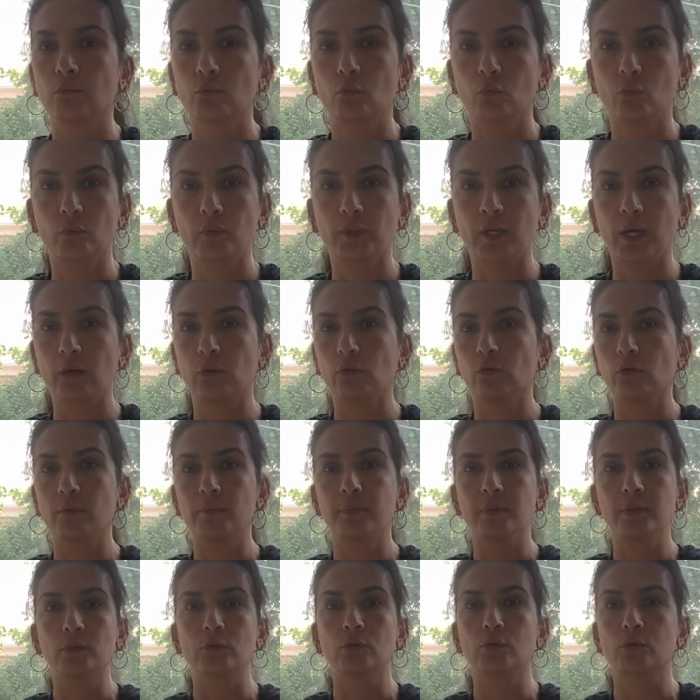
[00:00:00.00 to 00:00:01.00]
when I grew up
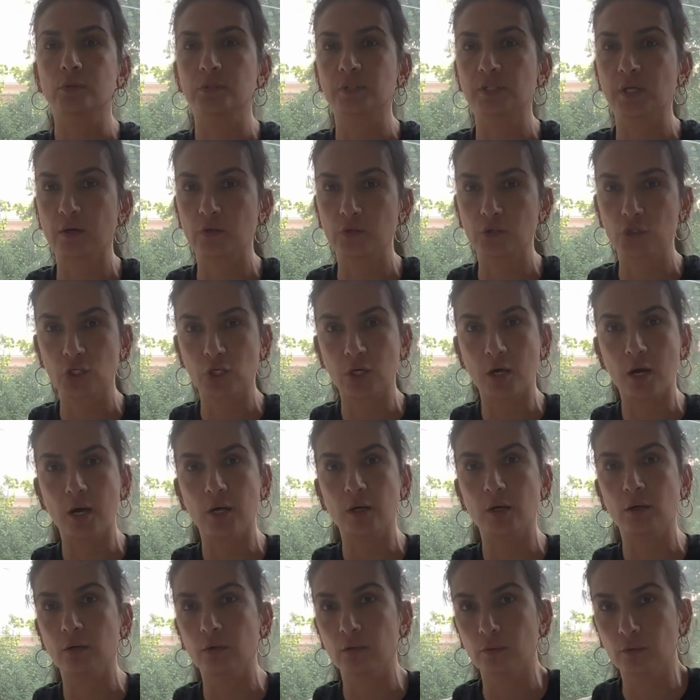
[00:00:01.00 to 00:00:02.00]
on the north side of
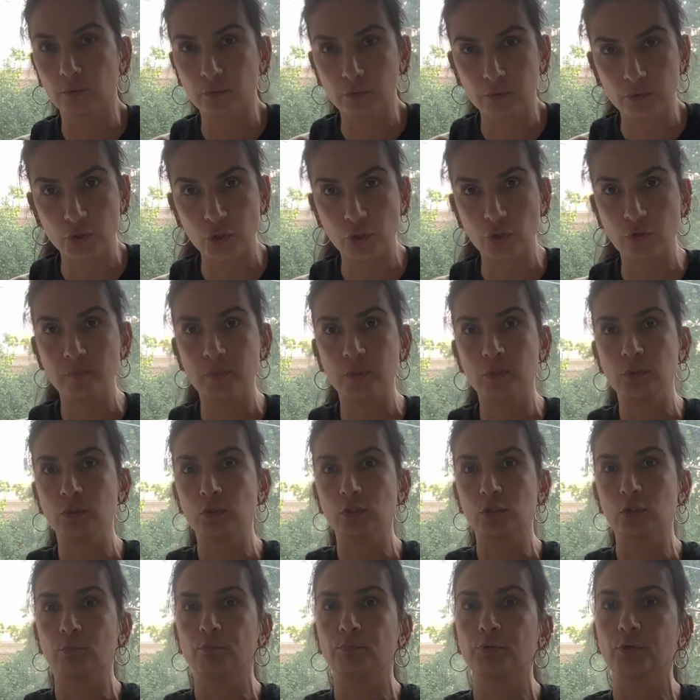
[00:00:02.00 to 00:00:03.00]
Chicago. Gentlemen
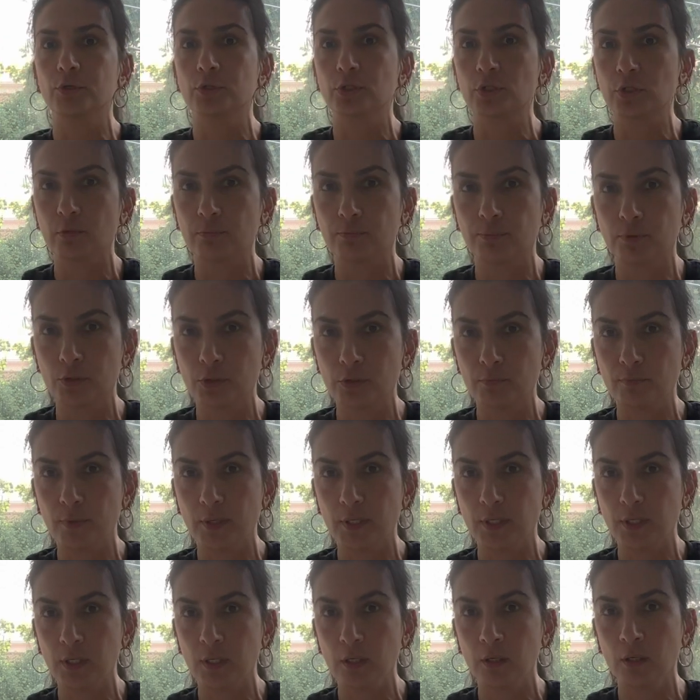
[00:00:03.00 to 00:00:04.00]
used to push the push
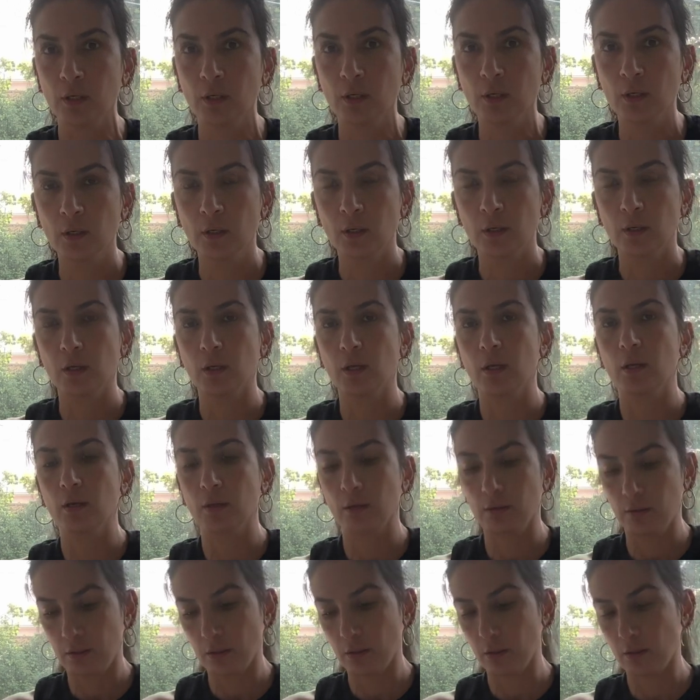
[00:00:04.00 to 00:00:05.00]
buggy,
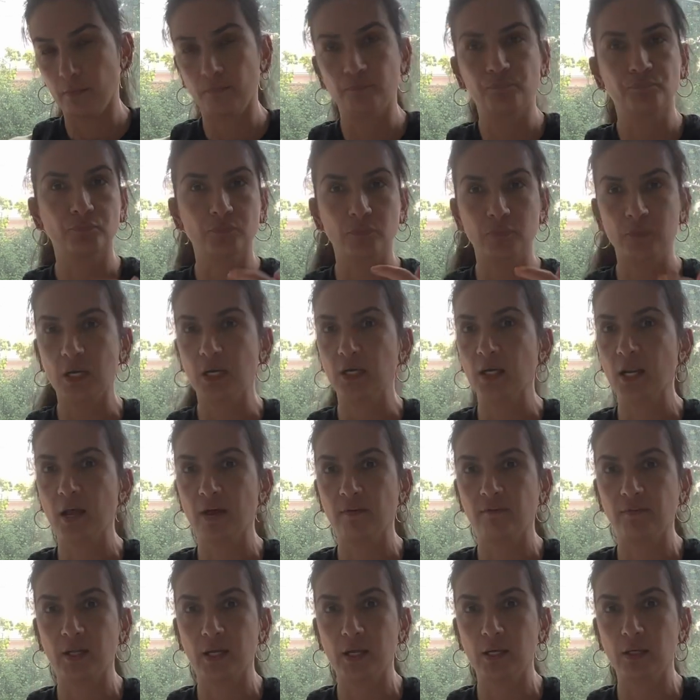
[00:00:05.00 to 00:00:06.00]
and they'd
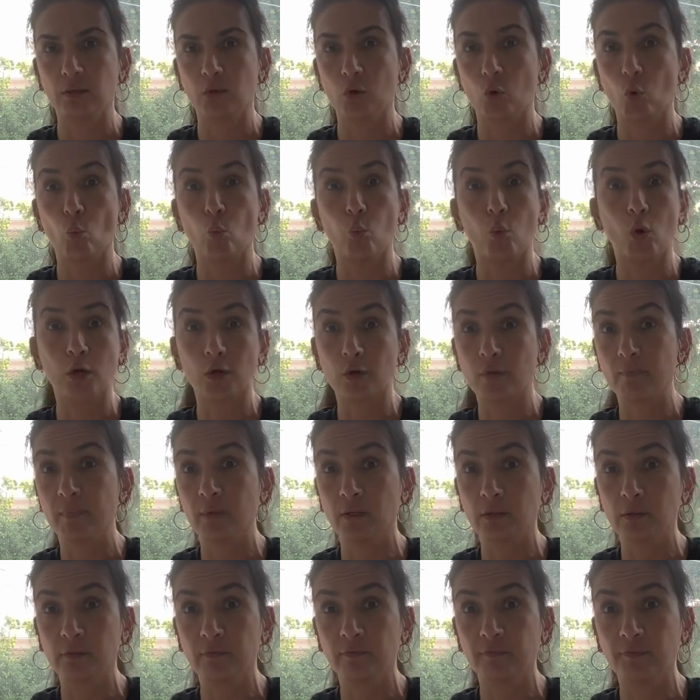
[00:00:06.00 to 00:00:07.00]
have like
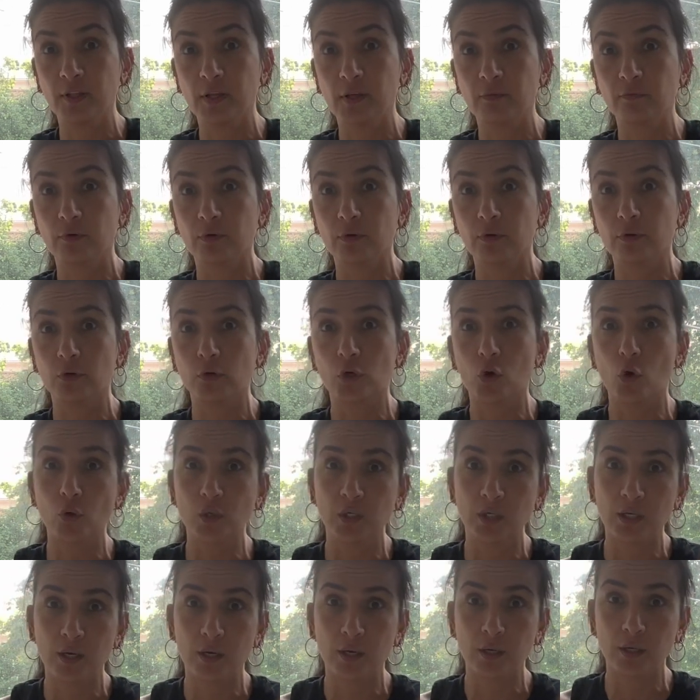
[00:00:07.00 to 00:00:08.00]
watermelon flavor,
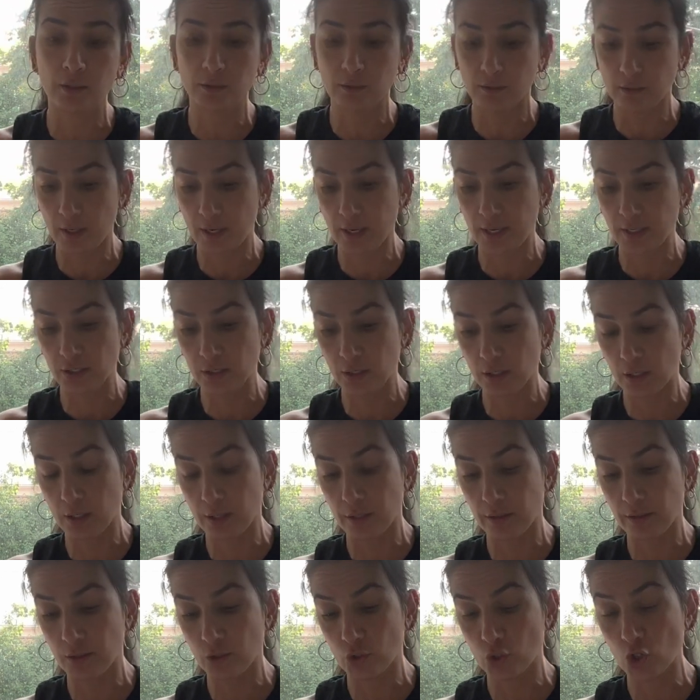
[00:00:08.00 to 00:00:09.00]
coconut ice,
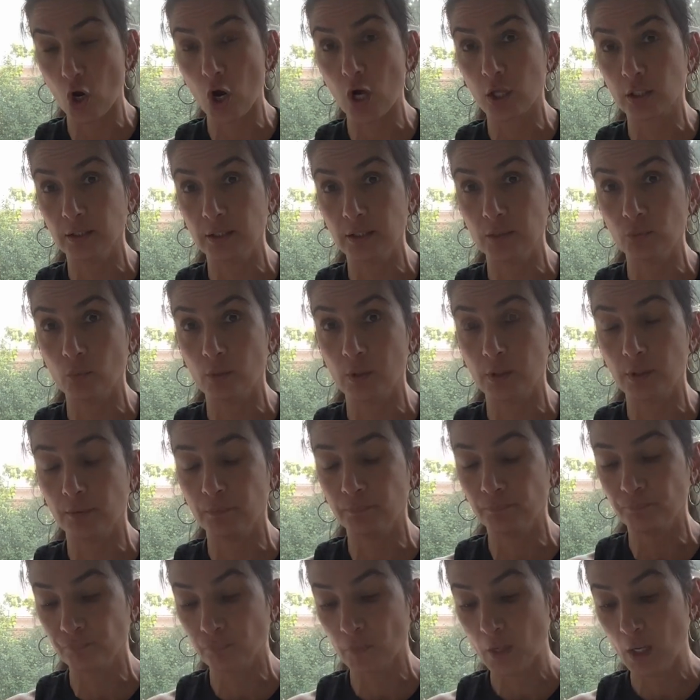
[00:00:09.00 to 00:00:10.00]
the chocolate
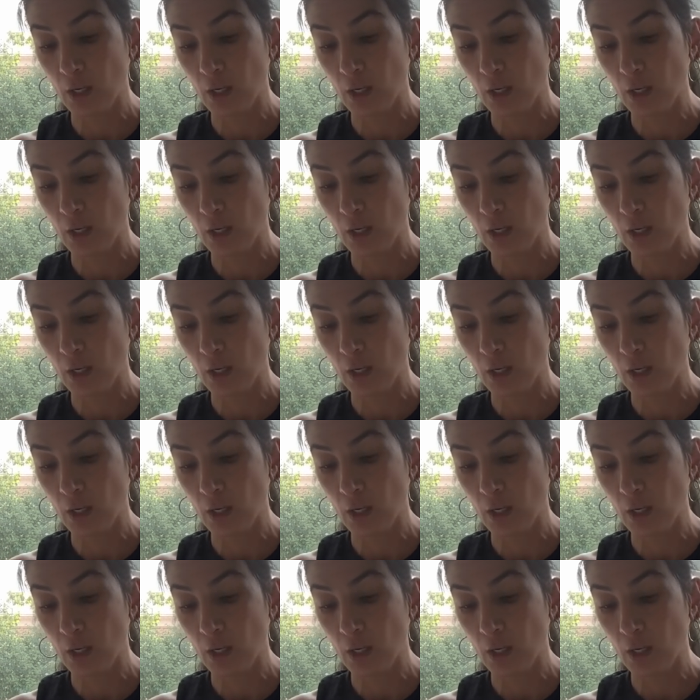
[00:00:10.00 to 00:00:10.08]
one,